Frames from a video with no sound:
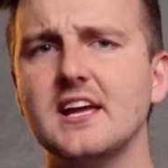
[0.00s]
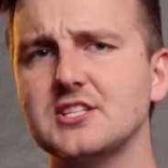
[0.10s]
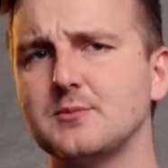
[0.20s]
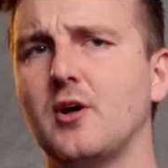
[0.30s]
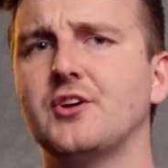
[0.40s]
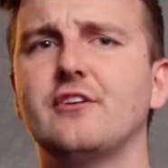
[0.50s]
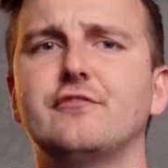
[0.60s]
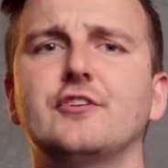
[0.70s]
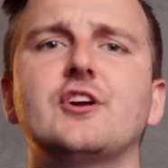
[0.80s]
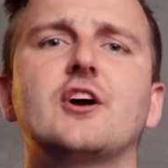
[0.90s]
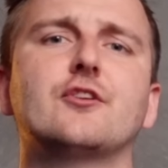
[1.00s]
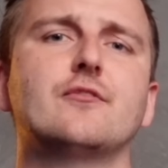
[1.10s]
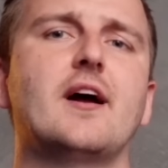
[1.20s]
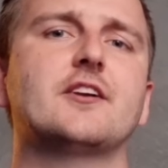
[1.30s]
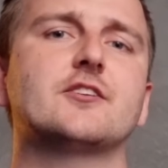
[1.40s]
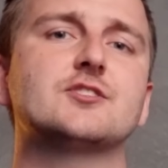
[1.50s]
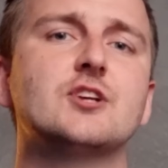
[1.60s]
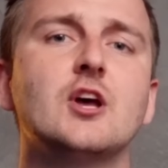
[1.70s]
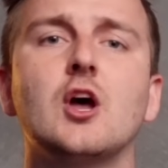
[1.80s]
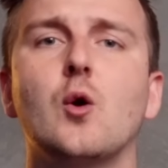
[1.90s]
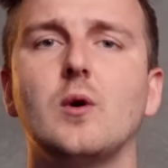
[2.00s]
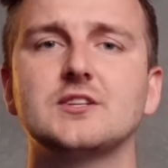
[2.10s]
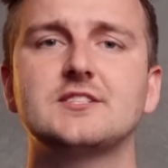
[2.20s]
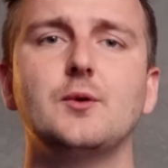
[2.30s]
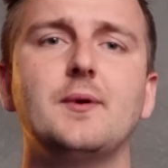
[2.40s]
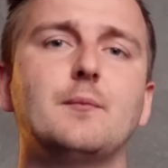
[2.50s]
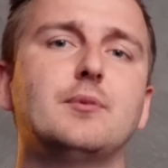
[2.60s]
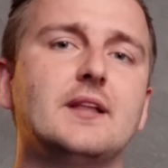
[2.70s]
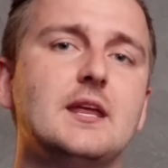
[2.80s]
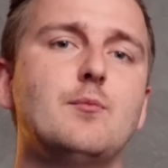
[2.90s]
it small enough for younger riders, while still being plenty